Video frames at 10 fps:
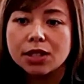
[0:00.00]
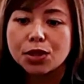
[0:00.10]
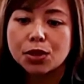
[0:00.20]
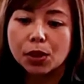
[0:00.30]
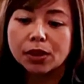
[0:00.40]

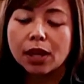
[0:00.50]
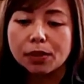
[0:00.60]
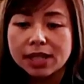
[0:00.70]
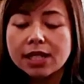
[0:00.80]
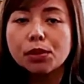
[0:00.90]
So
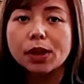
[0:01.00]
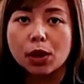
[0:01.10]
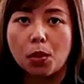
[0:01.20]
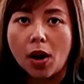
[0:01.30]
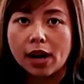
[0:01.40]
there is a
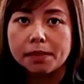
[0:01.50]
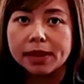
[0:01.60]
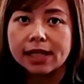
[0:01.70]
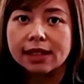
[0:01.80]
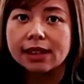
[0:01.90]

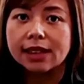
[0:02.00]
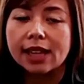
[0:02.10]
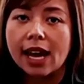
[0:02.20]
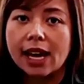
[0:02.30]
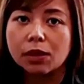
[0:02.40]
requirement
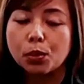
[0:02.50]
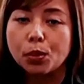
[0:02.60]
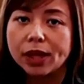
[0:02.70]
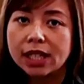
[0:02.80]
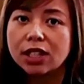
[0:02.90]
that
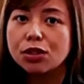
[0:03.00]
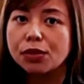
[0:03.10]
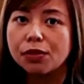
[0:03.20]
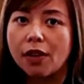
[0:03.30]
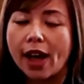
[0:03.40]
we need
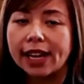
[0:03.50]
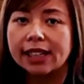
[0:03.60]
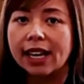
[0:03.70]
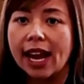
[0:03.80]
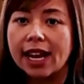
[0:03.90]
to
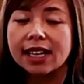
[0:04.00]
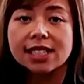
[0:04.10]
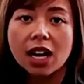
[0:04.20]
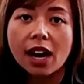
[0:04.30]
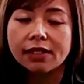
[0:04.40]
find a
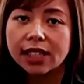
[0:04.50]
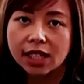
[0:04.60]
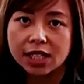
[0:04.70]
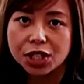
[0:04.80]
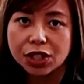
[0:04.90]
Qatari
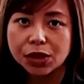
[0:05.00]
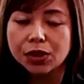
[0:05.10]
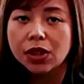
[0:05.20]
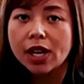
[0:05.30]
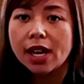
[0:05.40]

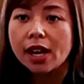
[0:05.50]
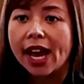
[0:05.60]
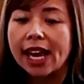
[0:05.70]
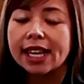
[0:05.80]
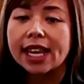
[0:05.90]
national,
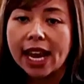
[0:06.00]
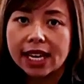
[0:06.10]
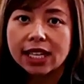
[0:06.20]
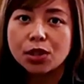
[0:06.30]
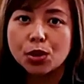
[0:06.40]
and
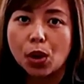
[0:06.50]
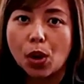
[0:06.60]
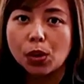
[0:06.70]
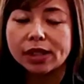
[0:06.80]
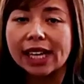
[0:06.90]
they need to
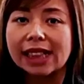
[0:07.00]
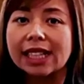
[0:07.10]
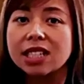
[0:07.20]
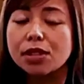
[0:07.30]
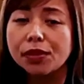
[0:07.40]
hold at
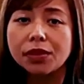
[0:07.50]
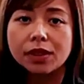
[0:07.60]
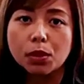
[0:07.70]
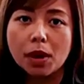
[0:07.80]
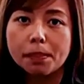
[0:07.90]
least
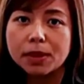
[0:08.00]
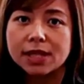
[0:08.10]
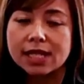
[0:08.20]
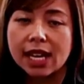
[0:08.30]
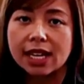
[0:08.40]

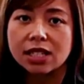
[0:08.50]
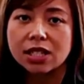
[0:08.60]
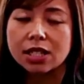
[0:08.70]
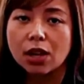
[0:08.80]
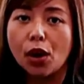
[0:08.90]

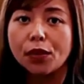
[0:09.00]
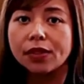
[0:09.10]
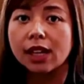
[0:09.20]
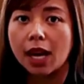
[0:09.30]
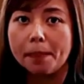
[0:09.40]
51%
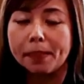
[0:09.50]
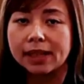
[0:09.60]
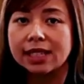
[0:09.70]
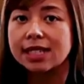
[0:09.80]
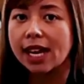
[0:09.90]
of the
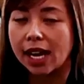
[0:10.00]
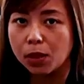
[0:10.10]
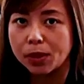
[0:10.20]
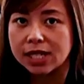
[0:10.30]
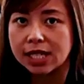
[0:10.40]
company's
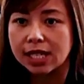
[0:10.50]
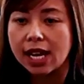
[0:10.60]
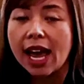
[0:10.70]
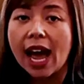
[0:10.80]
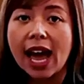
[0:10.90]
equity,
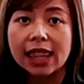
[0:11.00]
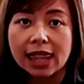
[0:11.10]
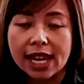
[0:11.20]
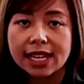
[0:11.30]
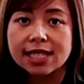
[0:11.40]

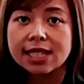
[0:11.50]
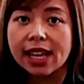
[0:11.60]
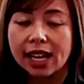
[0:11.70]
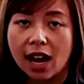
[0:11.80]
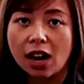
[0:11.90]
unless
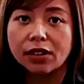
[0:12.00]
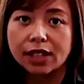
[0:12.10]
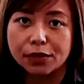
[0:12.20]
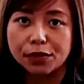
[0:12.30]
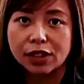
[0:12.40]
they are
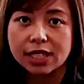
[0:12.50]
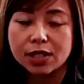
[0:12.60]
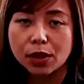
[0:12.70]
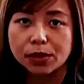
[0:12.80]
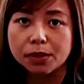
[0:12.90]
in a free
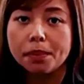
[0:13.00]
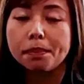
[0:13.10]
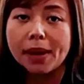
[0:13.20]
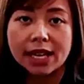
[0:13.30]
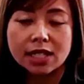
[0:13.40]
zone,
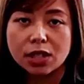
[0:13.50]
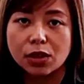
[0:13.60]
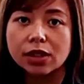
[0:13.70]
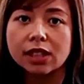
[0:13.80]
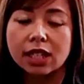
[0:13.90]

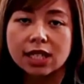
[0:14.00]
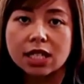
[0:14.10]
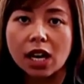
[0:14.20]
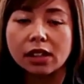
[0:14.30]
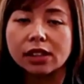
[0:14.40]
based on the
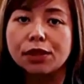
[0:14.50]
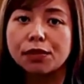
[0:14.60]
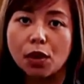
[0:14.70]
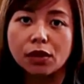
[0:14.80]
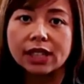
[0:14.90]

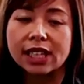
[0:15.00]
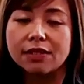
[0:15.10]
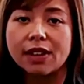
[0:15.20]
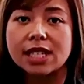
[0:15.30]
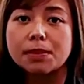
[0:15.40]
Qatari foreign
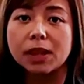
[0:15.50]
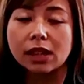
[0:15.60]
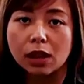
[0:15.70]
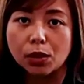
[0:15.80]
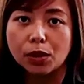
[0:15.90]

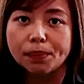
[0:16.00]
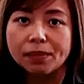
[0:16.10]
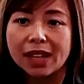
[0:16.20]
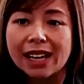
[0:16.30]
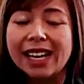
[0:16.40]
investment law.
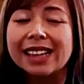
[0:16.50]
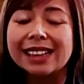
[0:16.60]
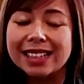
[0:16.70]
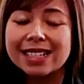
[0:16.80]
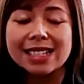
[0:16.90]

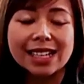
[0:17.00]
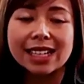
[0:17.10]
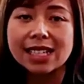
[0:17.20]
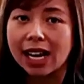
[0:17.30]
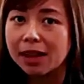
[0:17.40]
This is
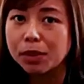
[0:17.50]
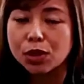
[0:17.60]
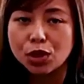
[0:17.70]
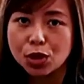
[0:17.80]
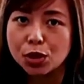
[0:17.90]
a
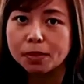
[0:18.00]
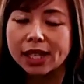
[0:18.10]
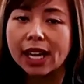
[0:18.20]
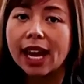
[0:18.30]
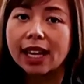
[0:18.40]

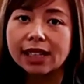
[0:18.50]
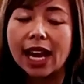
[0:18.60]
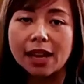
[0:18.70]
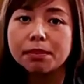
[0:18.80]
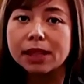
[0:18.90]
time-consuming
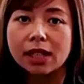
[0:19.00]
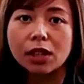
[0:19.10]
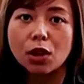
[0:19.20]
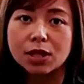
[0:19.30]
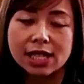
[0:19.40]
and can
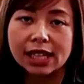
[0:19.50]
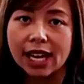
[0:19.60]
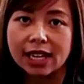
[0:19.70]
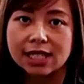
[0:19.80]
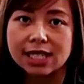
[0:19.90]
be a
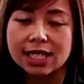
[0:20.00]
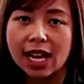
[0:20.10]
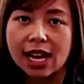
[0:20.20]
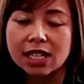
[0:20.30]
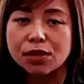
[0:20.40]
costly
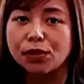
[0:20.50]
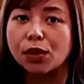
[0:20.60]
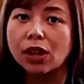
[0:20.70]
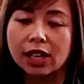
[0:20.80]
exercise for